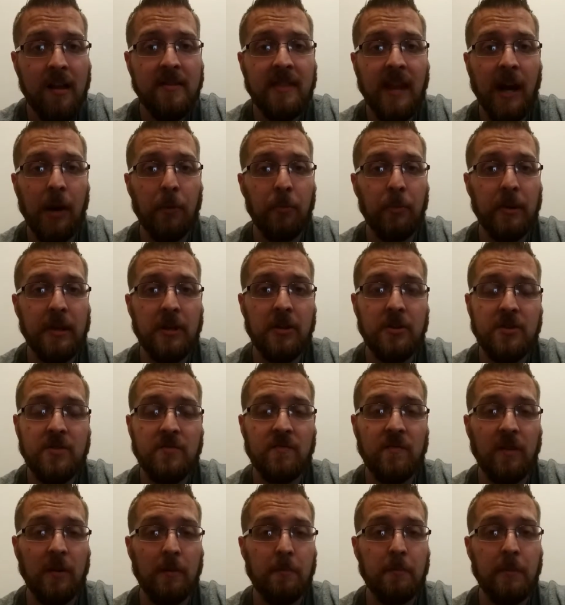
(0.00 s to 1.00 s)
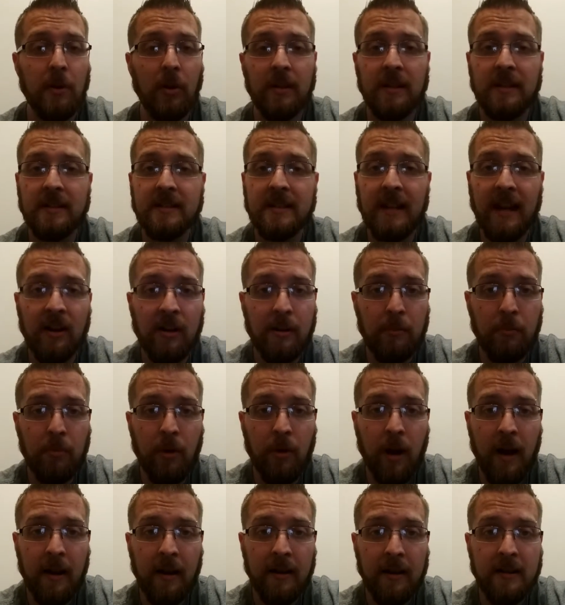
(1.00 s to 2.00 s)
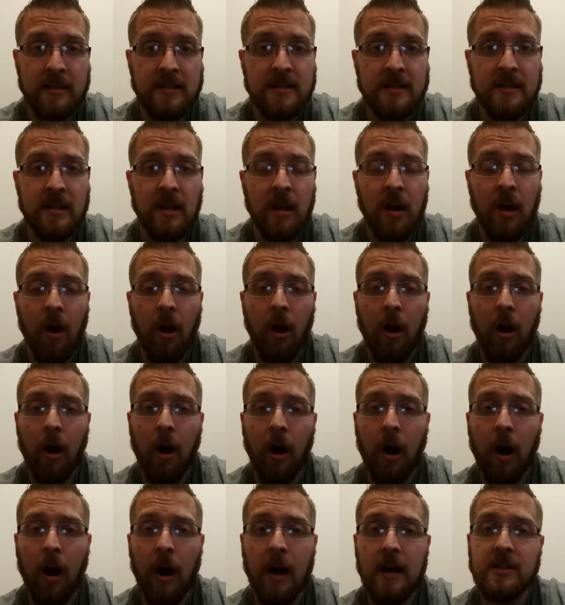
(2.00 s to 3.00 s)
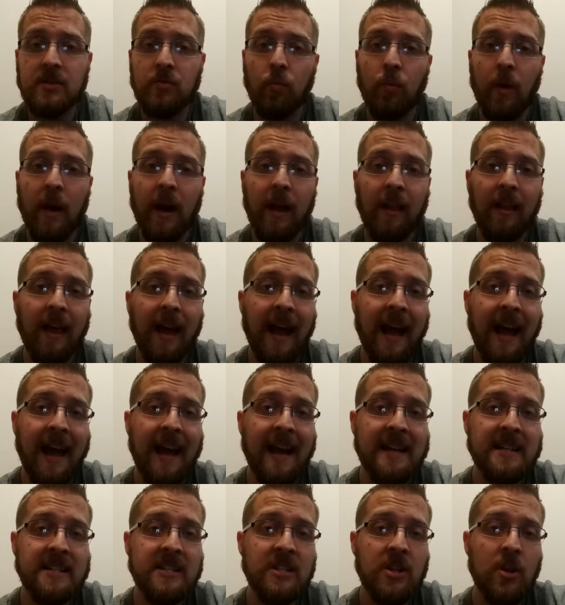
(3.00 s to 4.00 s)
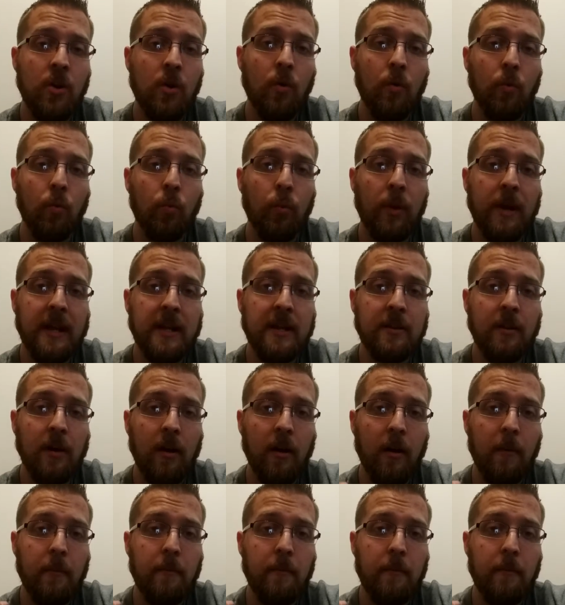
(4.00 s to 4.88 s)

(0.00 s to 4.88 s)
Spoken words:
that we use for milk and dairy products, as well as you